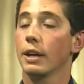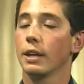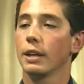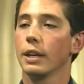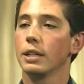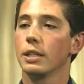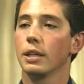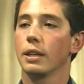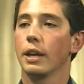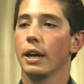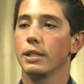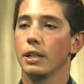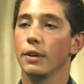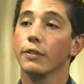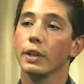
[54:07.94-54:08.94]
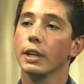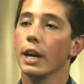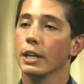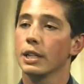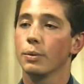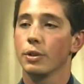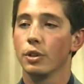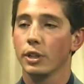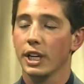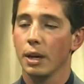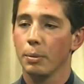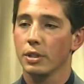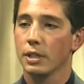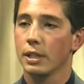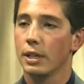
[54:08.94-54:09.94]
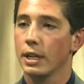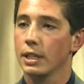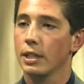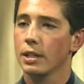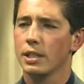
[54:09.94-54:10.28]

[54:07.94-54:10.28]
again to the idea of connecting with your campus, mm-hmm. connecting mm-hmm.